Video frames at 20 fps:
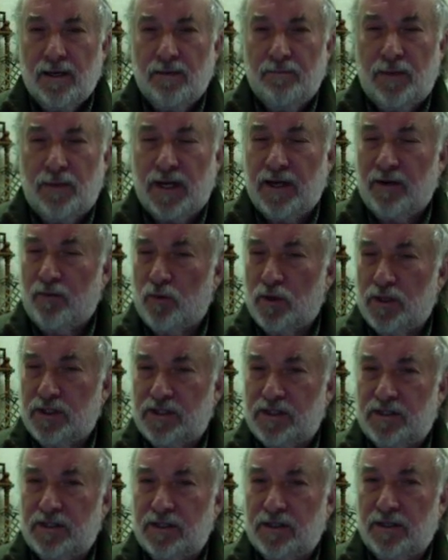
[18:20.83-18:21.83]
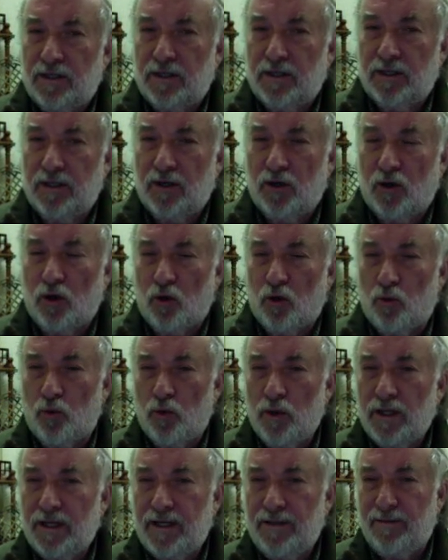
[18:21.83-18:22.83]
but it was
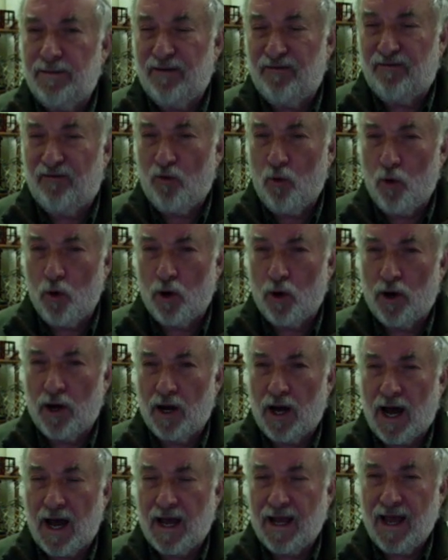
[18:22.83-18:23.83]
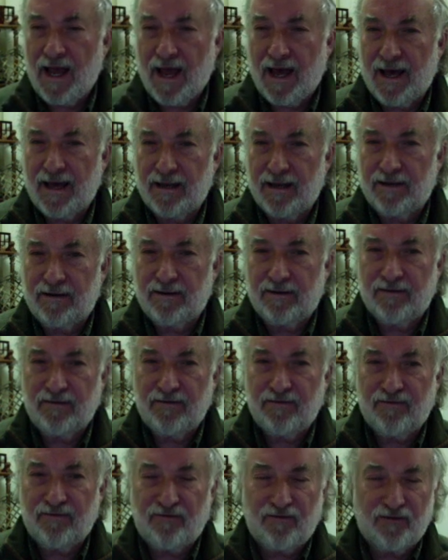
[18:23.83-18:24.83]
really before I had
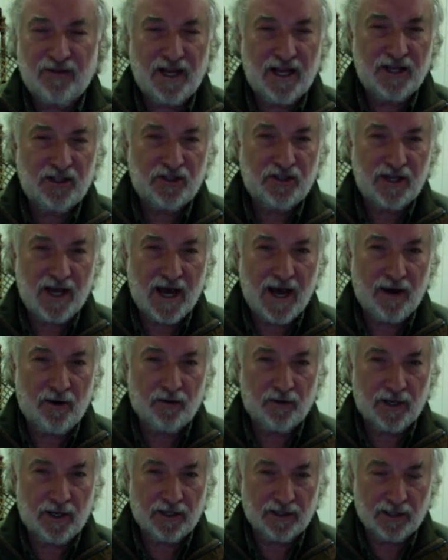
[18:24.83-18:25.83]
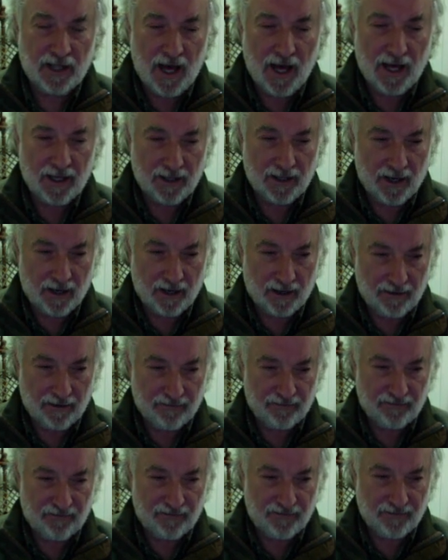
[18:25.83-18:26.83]
fleshed out a lot
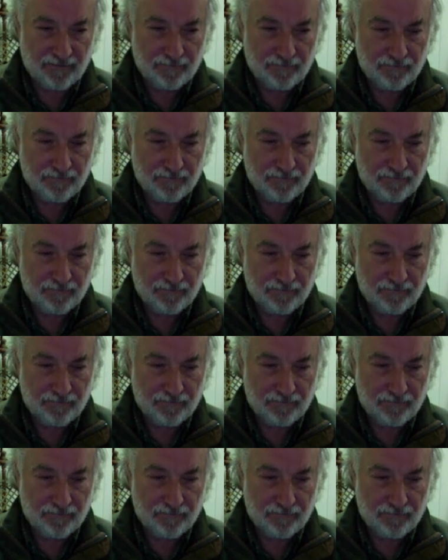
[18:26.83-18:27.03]
of